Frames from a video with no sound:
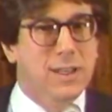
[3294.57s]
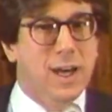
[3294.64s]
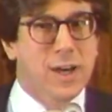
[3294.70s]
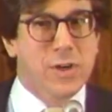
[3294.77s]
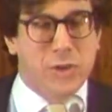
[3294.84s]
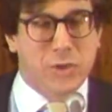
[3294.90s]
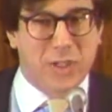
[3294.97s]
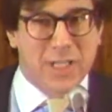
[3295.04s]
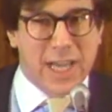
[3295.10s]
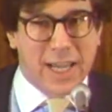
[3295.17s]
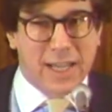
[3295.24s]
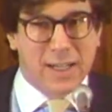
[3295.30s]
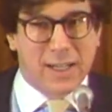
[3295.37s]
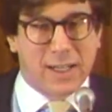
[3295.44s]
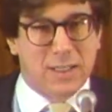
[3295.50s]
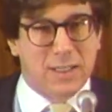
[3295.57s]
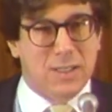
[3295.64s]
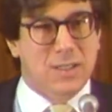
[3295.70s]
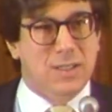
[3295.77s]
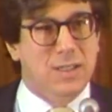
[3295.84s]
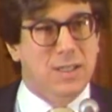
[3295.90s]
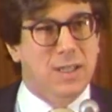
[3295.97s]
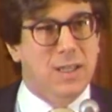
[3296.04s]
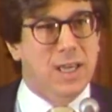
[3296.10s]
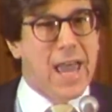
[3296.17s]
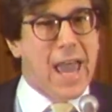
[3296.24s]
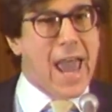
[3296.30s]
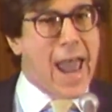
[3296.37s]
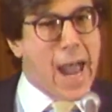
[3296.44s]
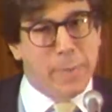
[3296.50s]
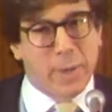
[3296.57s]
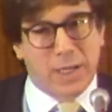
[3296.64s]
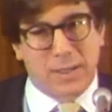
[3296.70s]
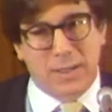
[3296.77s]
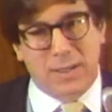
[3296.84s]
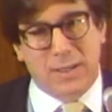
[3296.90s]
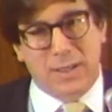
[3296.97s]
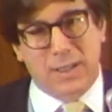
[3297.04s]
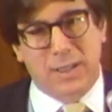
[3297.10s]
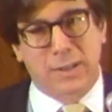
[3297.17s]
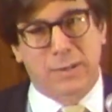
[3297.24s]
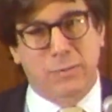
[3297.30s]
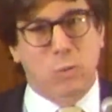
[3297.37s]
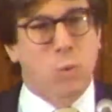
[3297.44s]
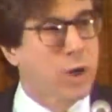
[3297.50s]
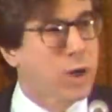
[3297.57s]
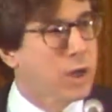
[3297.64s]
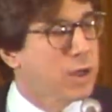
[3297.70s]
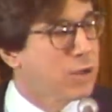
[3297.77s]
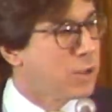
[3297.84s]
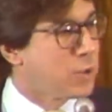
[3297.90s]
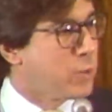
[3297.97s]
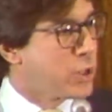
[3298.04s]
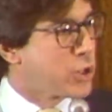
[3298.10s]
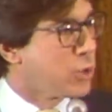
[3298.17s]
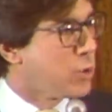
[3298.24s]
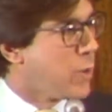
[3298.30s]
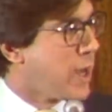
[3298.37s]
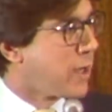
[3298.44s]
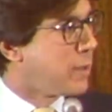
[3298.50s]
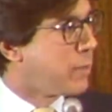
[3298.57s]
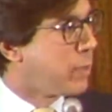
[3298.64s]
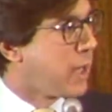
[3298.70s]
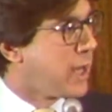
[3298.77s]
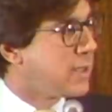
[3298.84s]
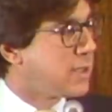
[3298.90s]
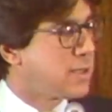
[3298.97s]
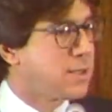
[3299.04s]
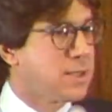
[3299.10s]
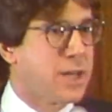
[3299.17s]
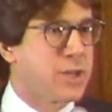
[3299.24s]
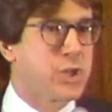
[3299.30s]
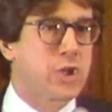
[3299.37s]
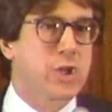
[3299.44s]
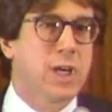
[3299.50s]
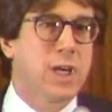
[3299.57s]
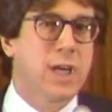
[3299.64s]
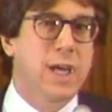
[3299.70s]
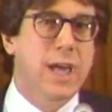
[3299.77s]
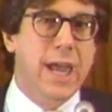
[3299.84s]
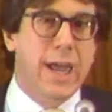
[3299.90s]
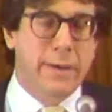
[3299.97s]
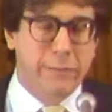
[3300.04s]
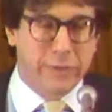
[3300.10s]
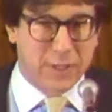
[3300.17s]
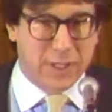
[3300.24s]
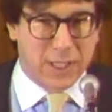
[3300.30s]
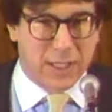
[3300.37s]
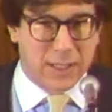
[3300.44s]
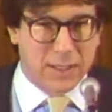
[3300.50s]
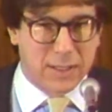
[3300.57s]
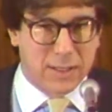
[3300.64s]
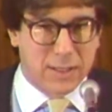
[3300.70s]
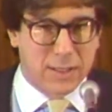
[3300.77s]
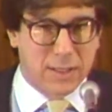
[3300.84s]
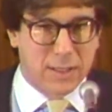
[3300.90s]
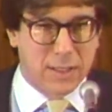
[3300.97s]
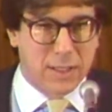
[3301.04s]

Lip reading: understandings habits of work on which Llewellyn placed such emphasis